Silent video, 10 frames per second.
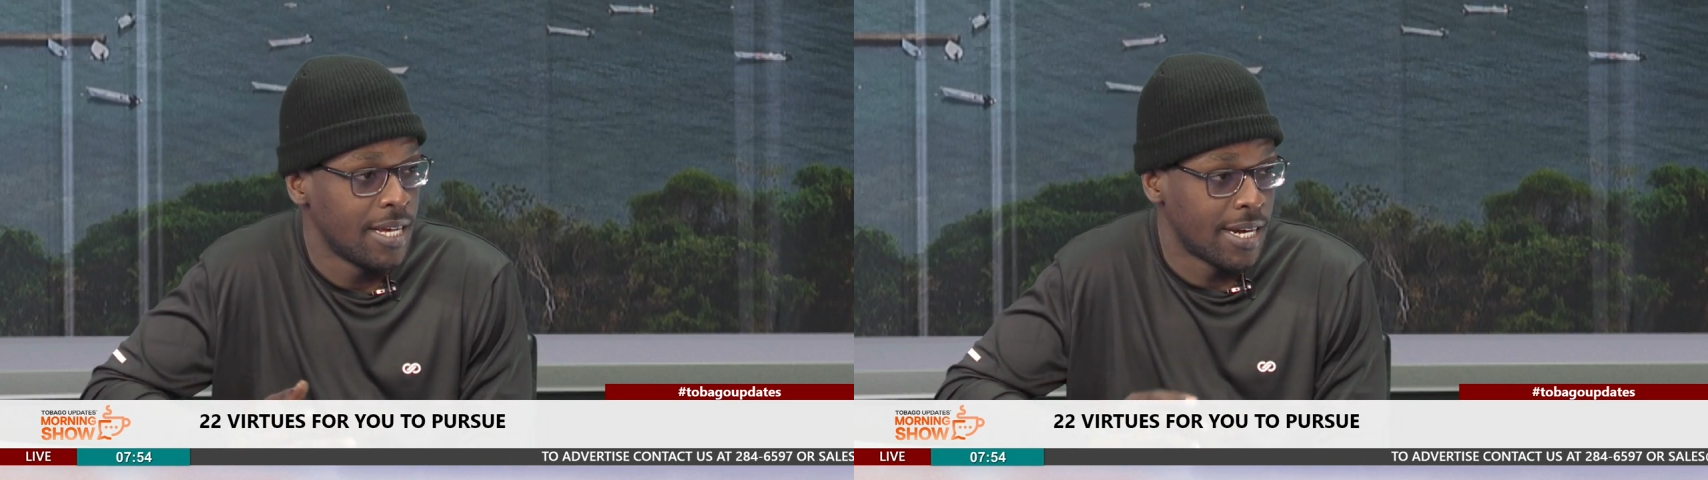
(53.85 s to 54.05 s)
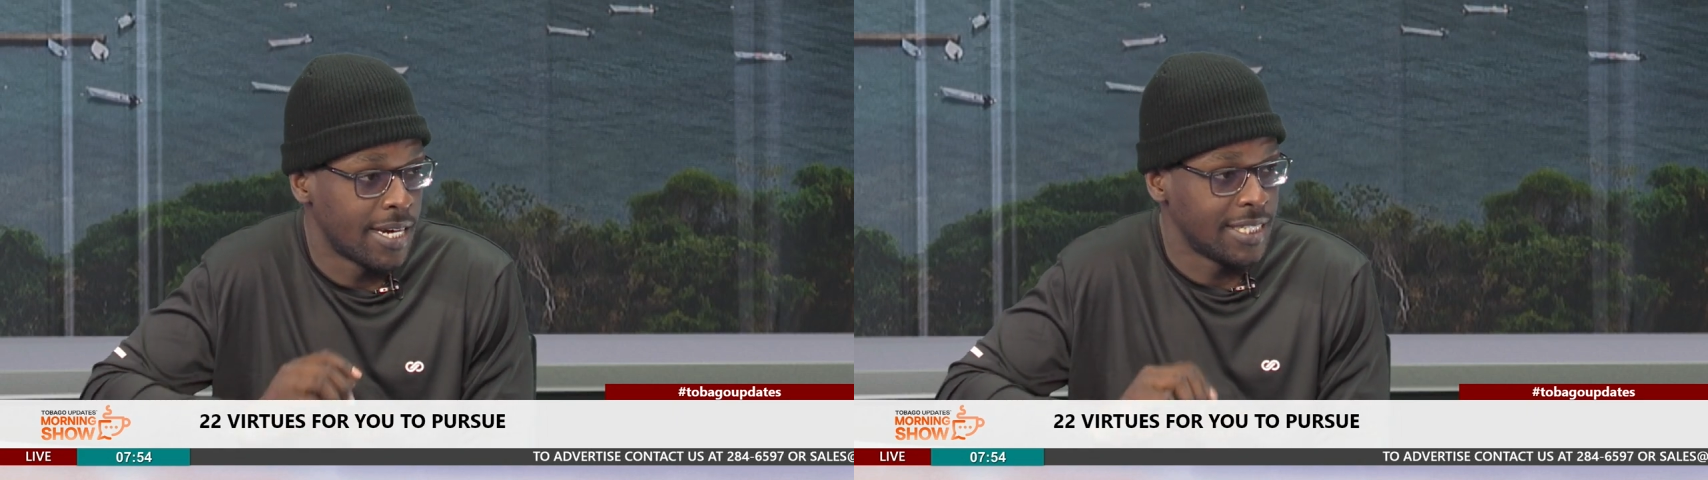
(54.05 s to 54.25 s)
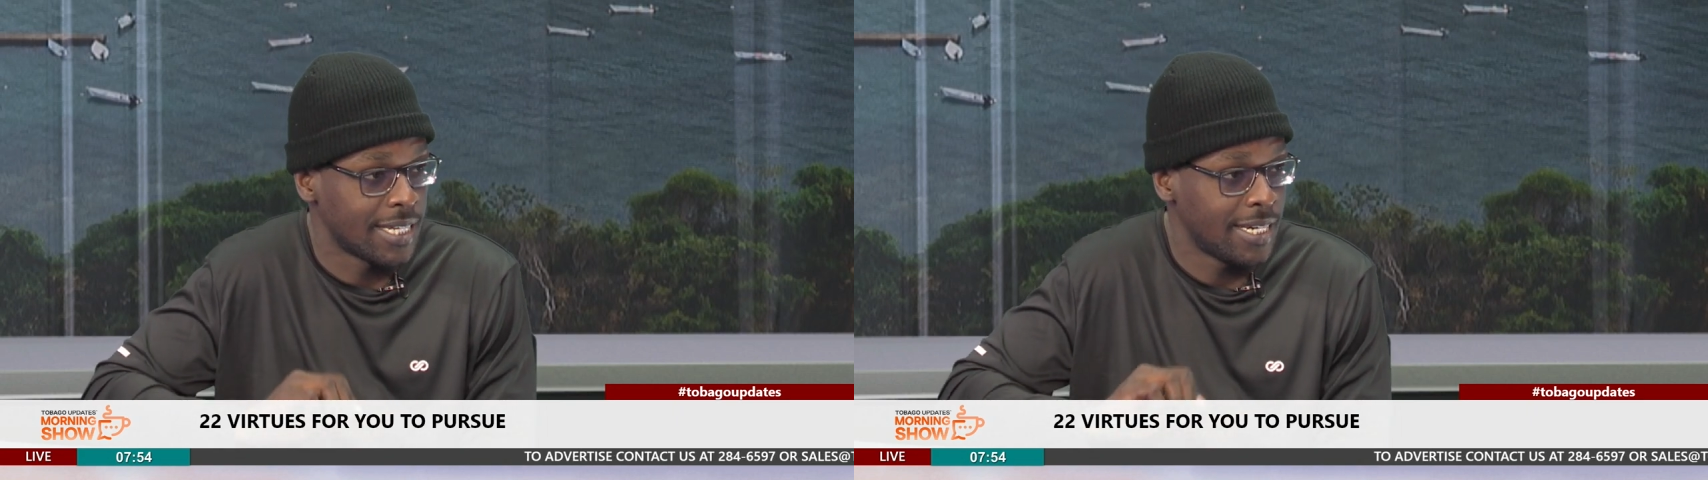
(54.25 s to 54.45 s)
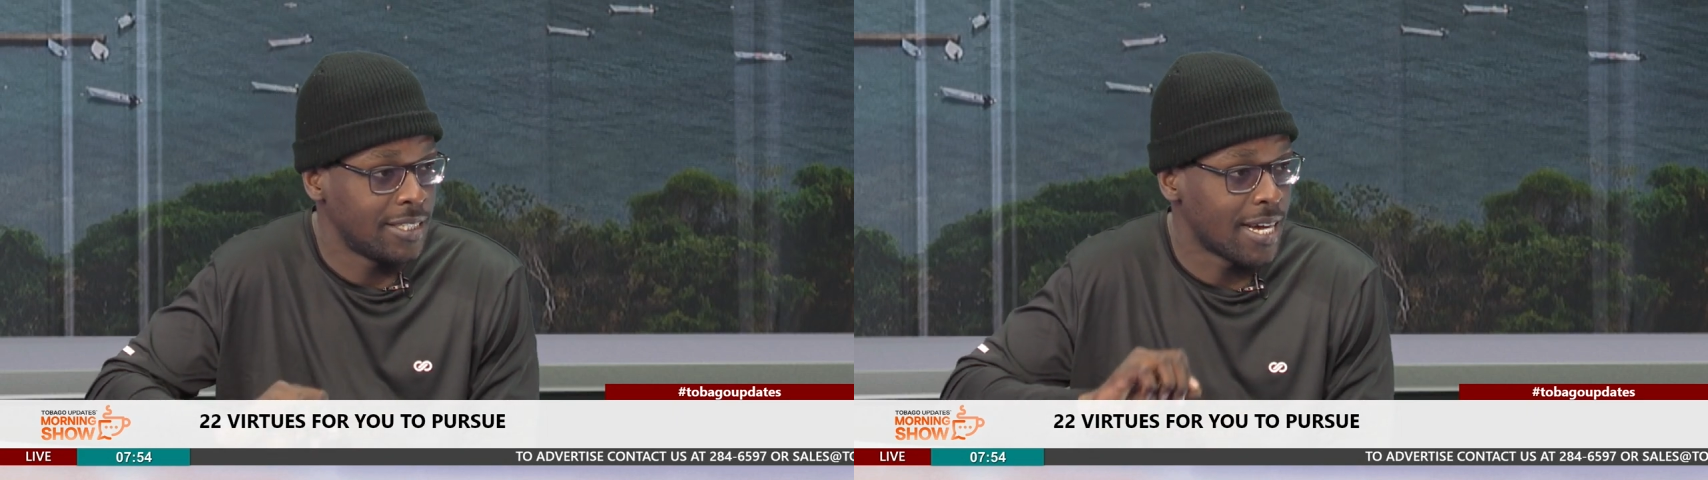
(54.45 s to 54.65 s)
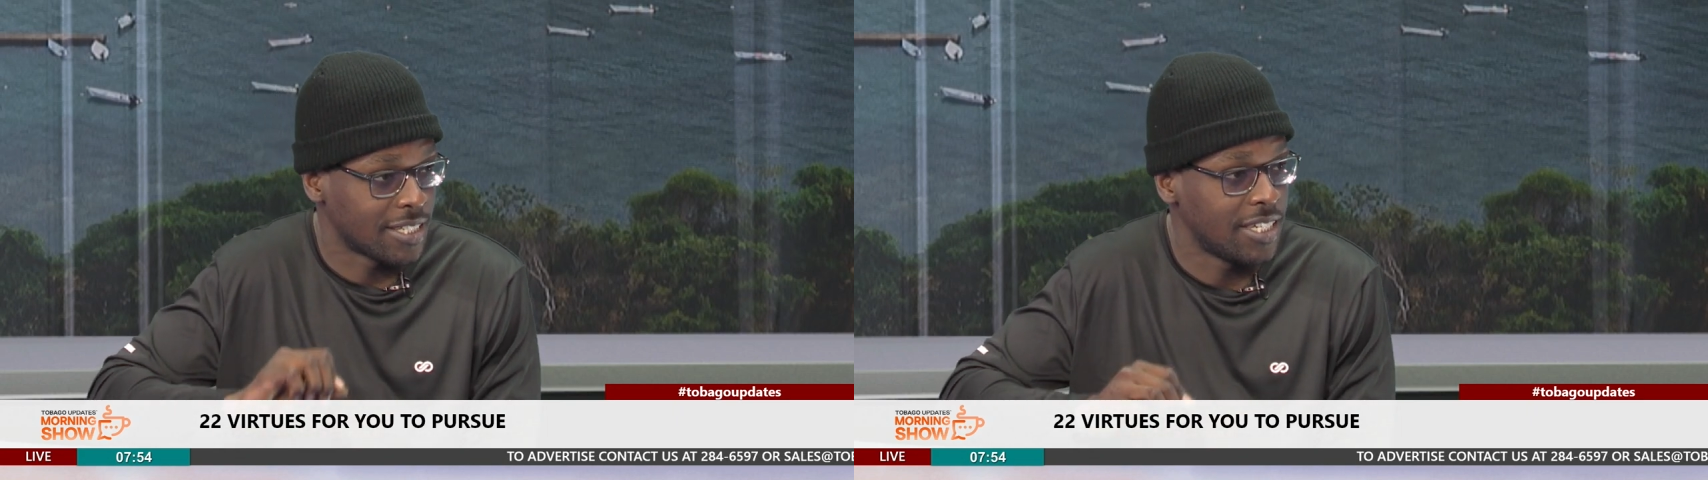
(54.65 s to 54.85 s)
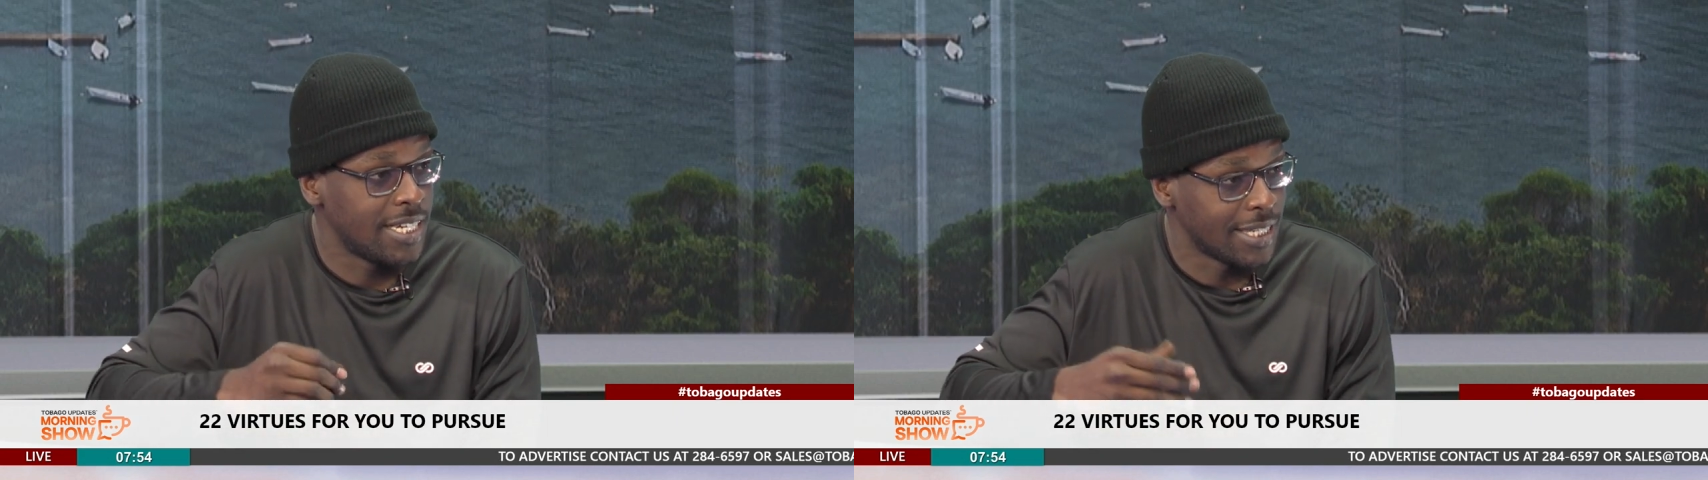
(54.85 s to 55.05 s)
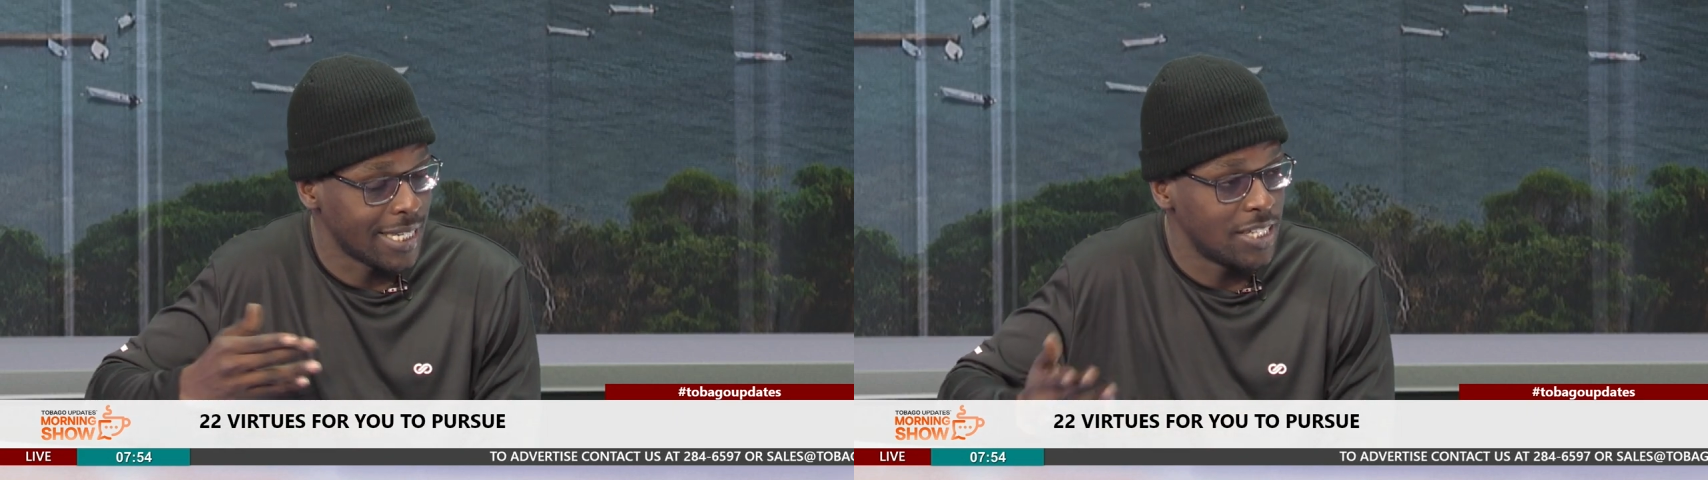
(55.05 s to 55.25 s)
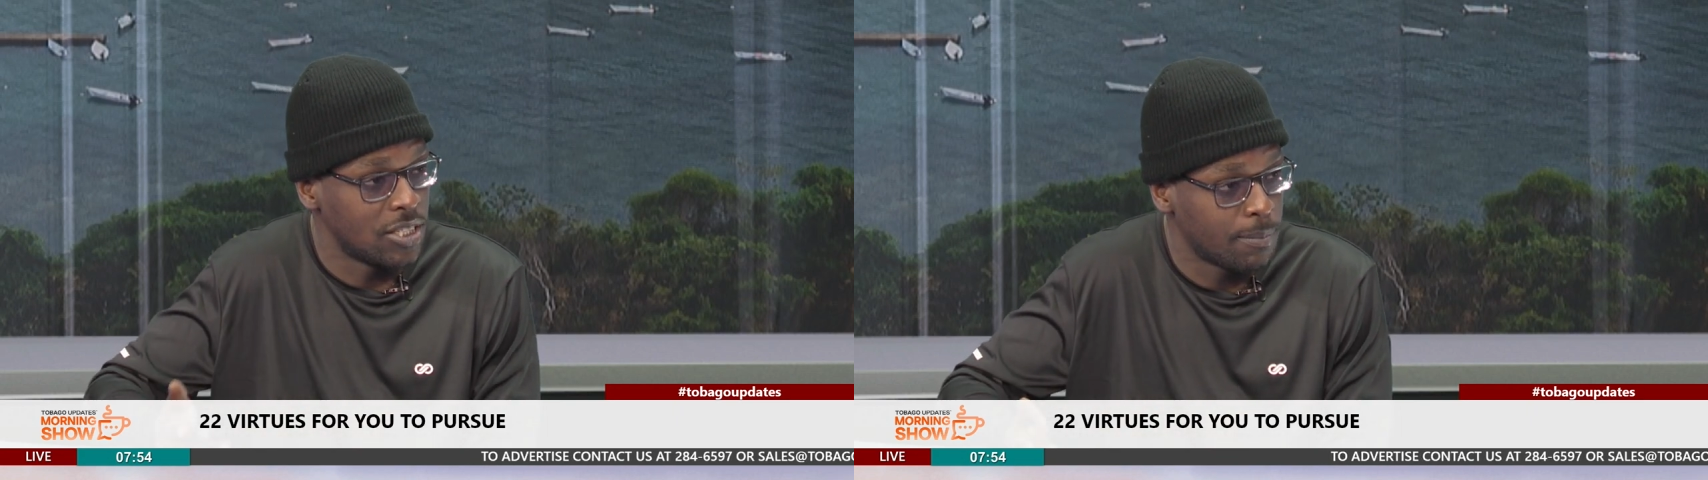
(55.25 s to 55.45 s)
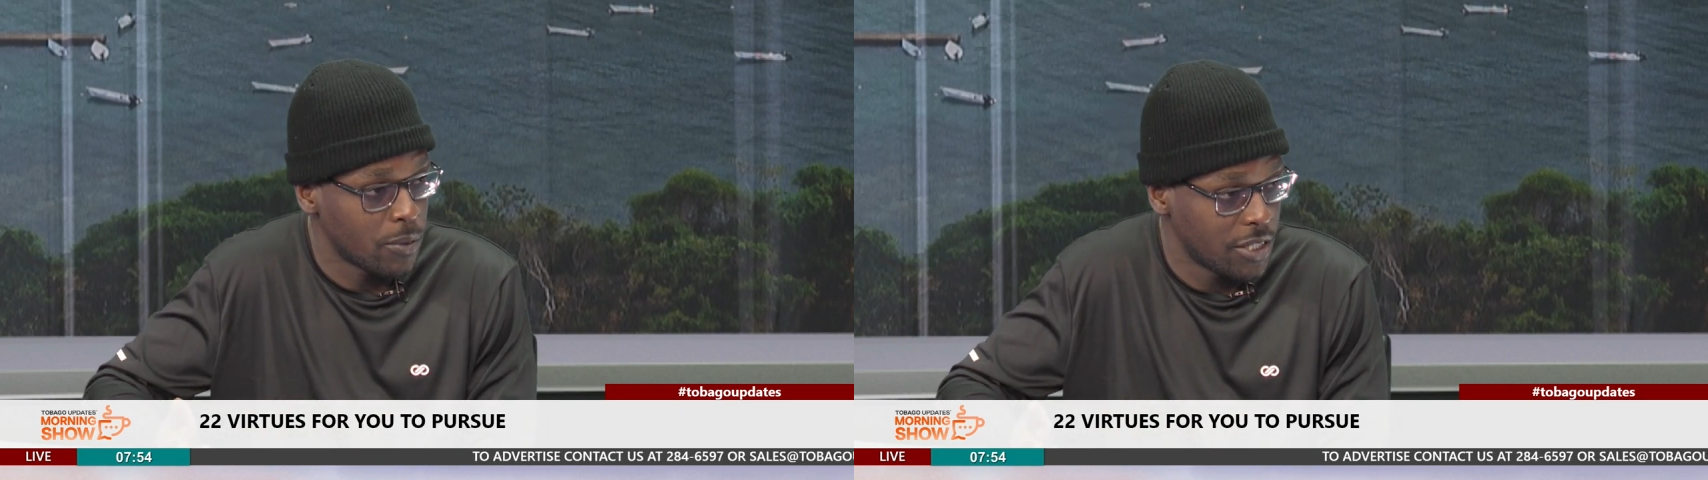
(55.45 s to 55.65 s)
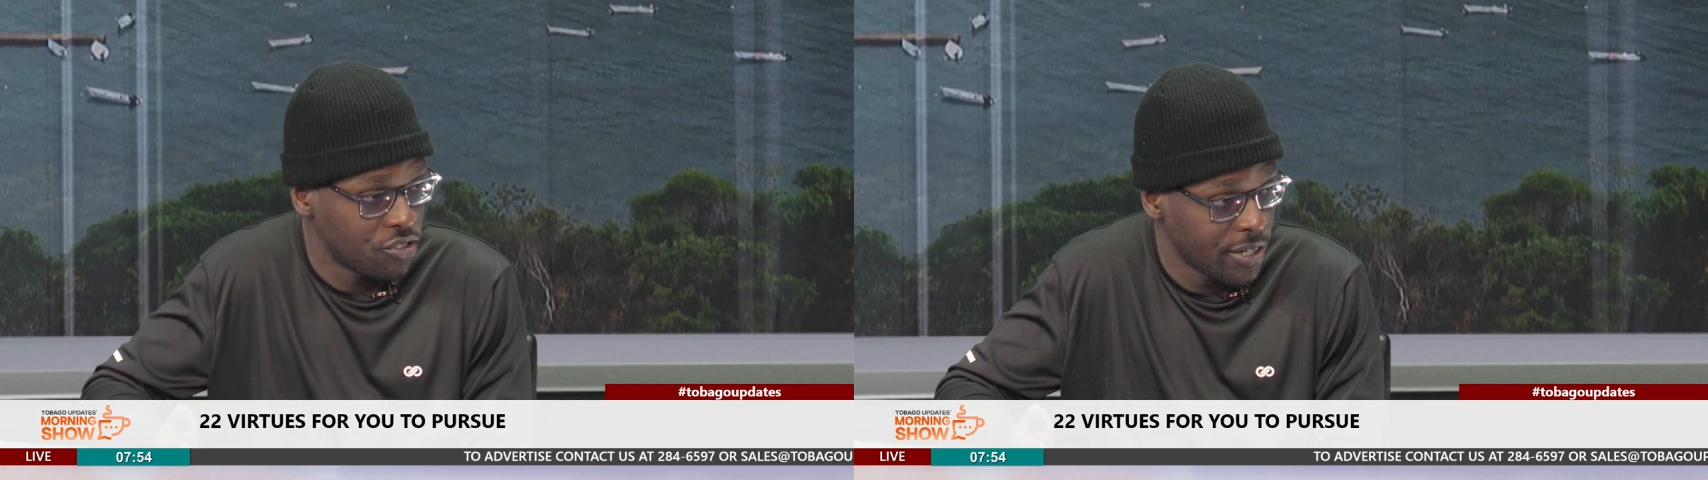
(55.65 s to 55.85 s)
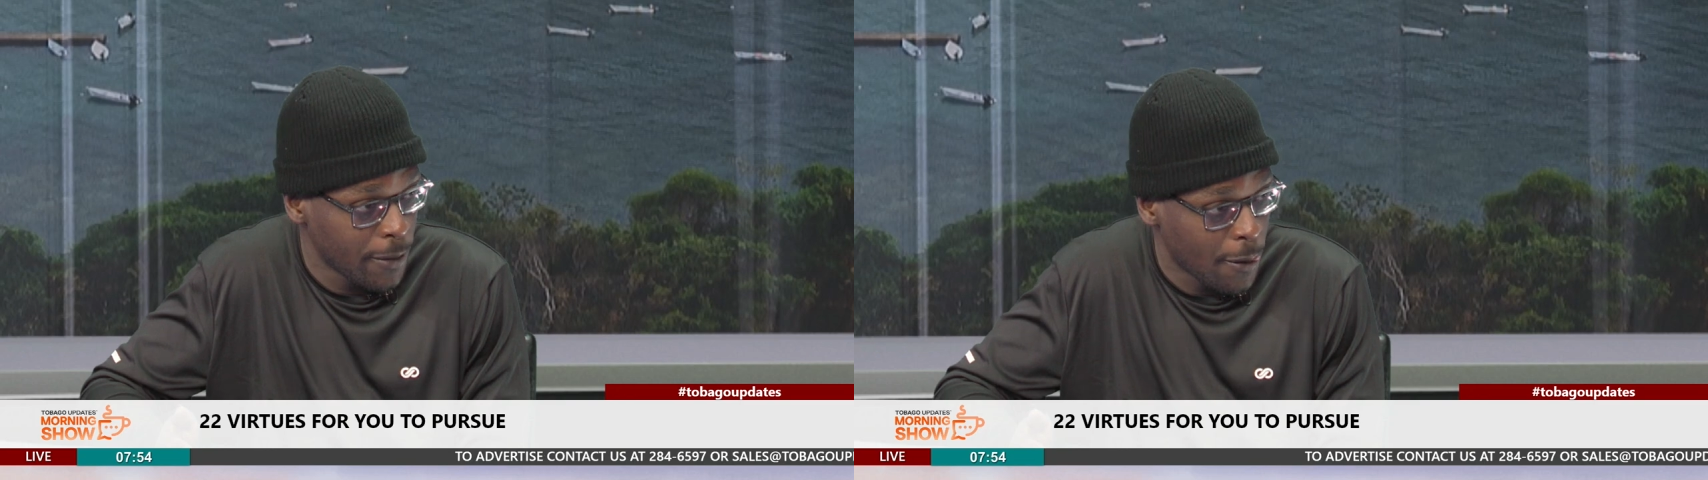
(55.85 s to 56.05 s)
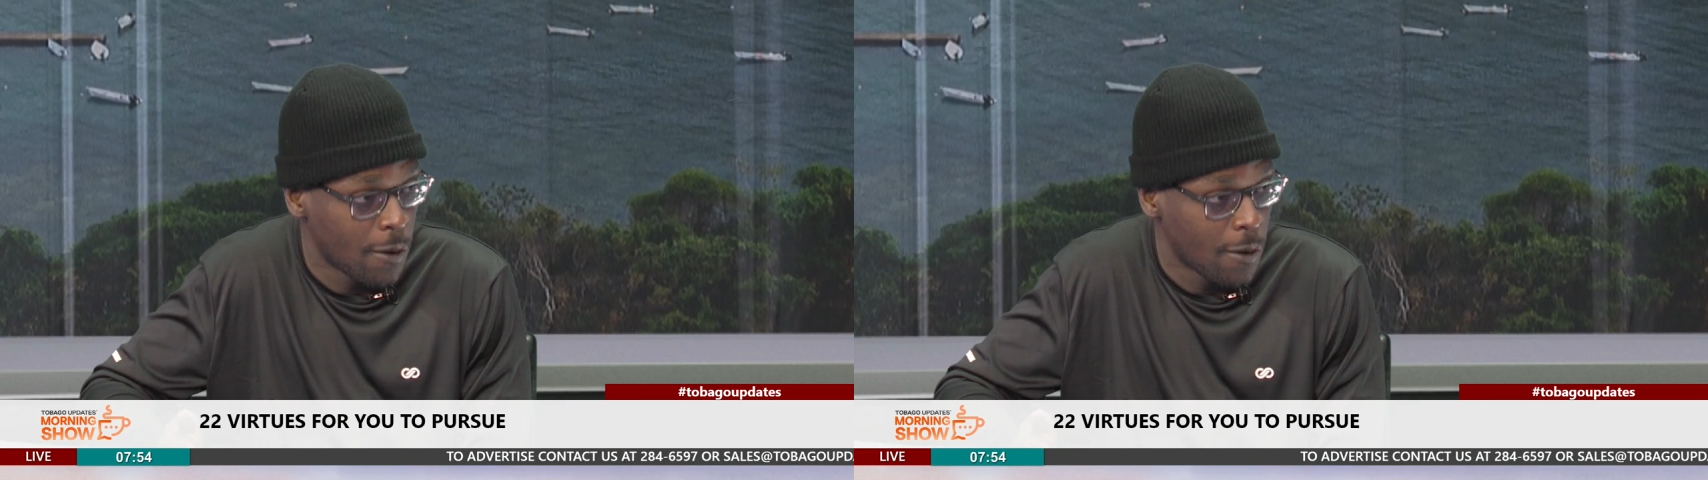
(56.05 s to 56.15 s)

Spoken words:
and I decided to actually get into poetry.